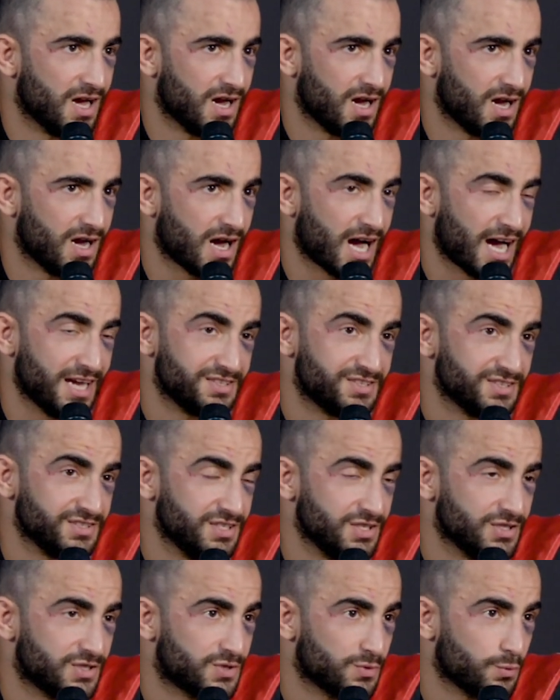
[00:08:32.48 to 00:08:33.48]
I
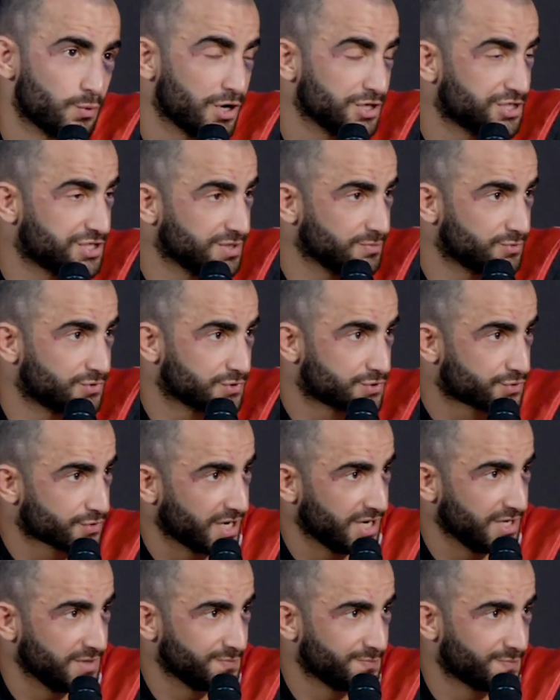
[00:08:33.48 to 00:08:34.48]
didn't watch him to
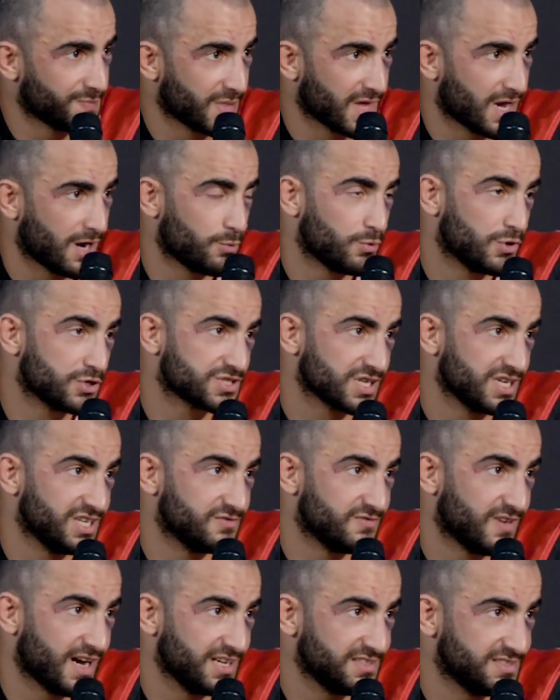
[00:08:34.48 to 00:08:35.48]
train. I was
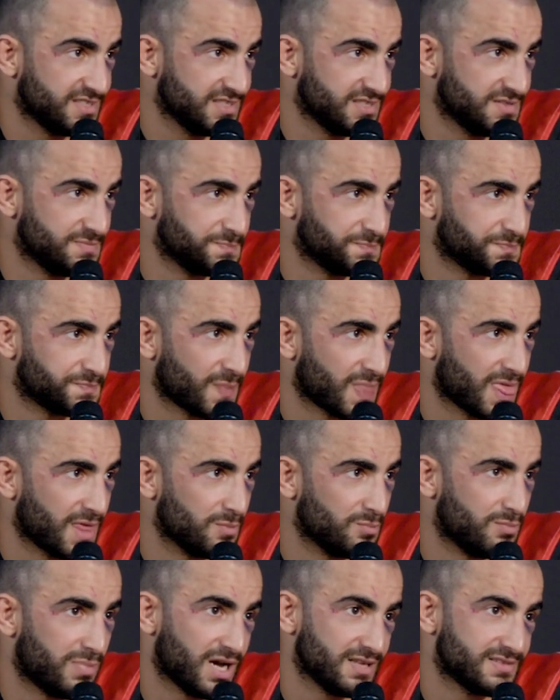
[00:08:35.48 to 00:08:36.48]
invited.
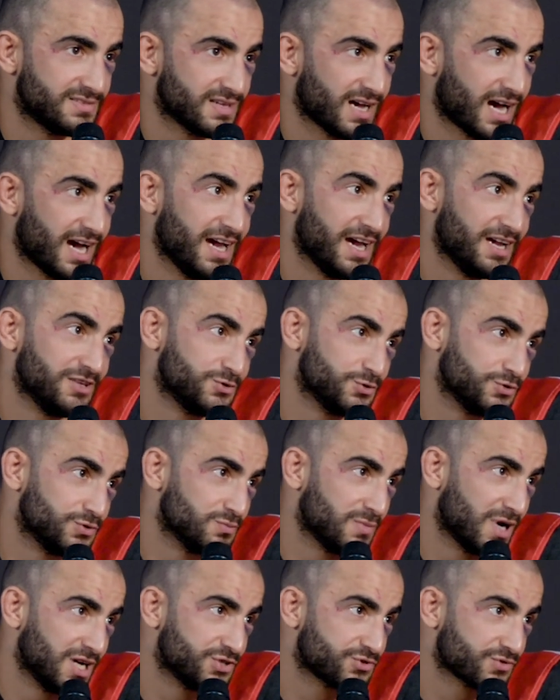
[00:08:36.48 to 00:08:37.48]
But I had to
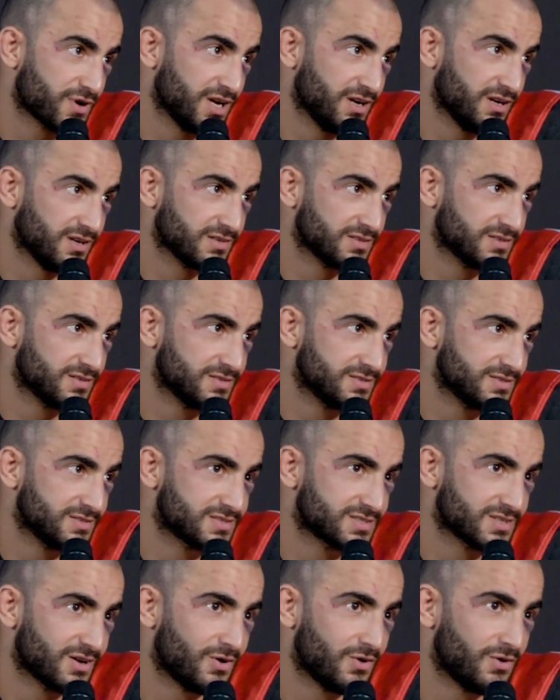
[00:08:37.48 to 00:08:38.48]
do my training.
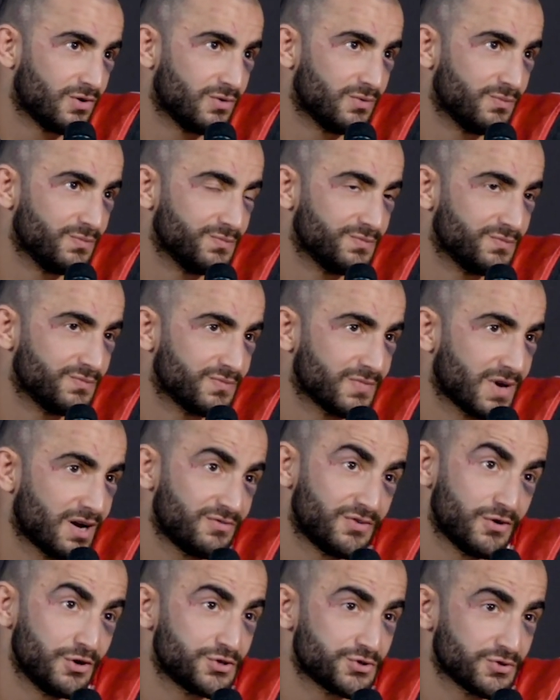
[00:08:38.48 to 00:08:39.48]
So
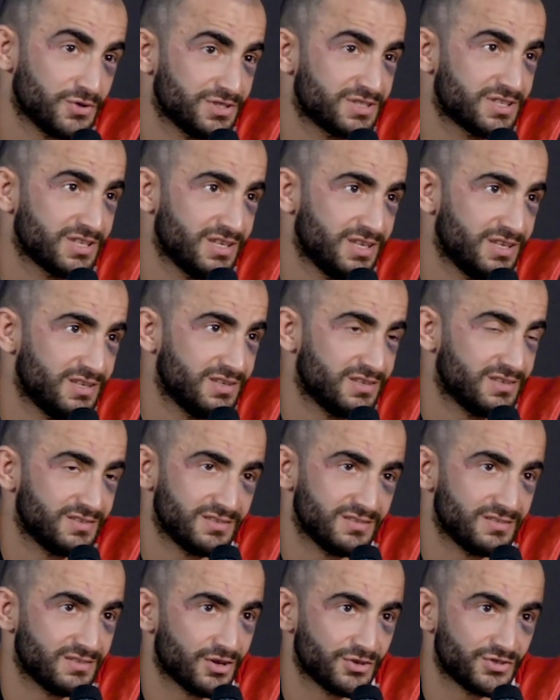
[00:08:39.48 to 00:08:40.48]
unfortunately,
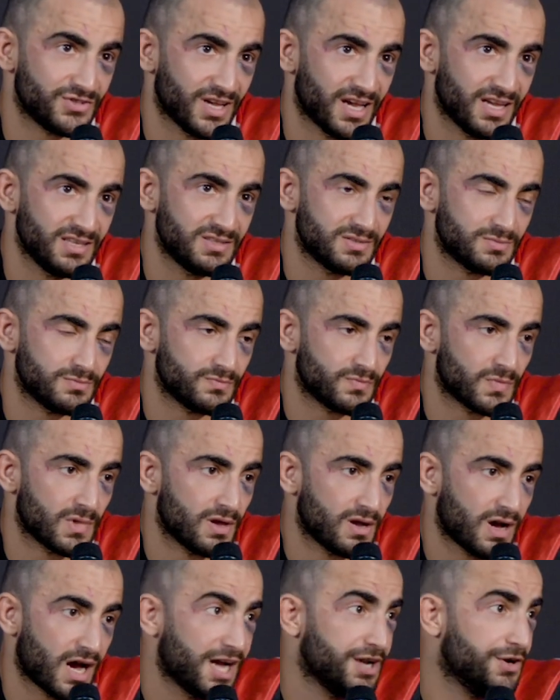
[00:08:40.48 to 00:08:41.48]
not yet.
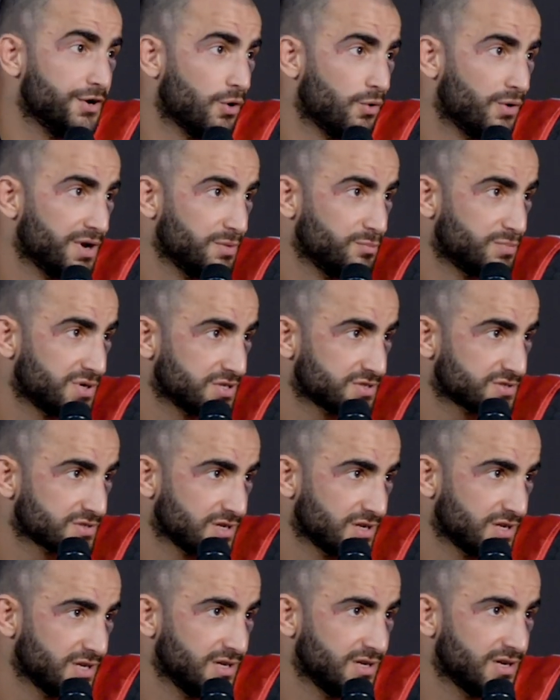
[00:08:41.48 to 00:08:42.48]
I know him
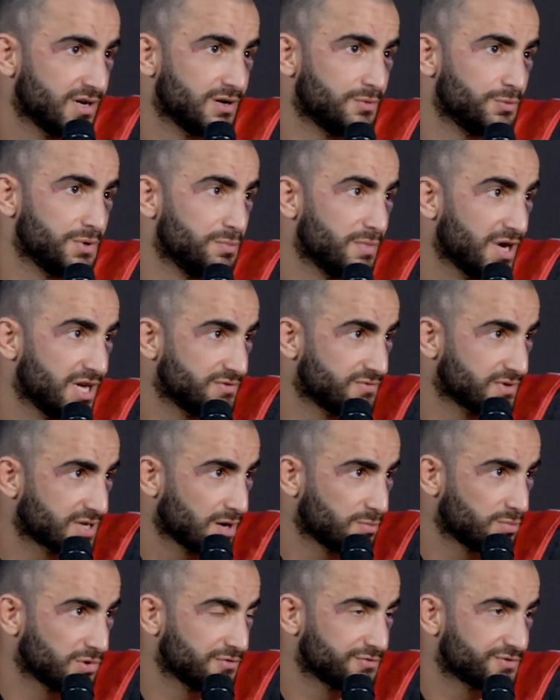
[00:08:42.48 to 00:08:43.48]
personally. We met a
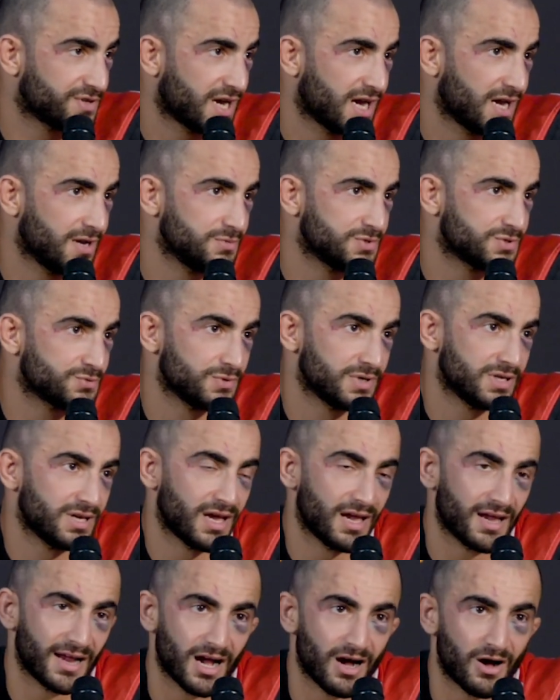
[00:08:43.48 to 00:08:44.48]
couple of times.
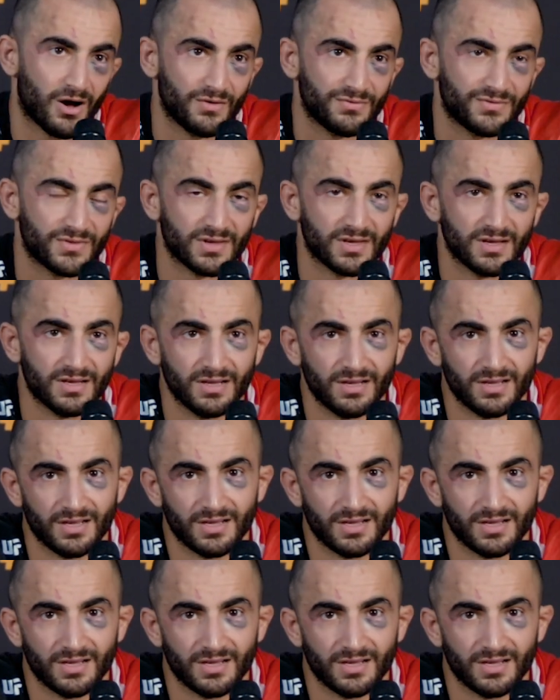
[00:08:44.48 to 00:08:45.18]
We hang out.